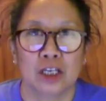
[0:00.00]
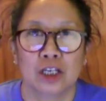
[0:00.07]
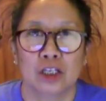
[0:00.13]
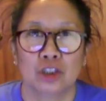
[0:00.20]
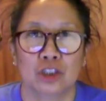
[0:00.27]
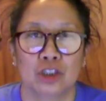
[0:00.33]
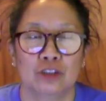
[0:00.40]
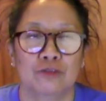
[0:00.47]

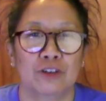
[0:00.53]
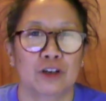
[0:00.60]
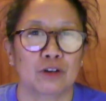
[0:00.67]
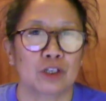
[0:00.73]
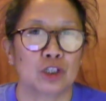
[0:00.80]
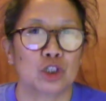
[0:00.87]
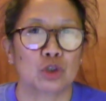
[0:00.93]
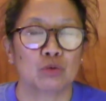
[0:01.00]
She's
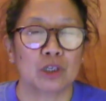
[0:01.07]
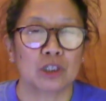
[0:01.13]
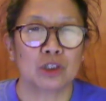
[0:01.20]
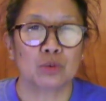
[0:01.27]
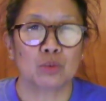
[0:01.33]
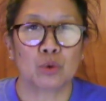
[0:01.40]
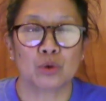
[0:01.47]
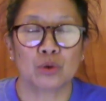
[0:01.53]
very
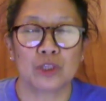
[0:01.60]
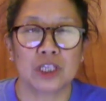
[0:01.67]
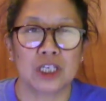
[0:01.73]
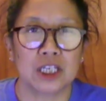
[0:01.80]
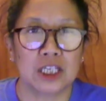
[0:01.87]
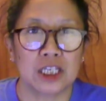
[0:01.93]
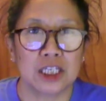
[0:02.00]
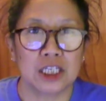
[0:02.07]

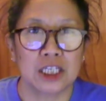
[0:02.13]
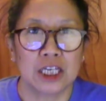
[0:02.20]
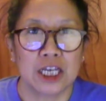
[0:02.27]
trustworthy.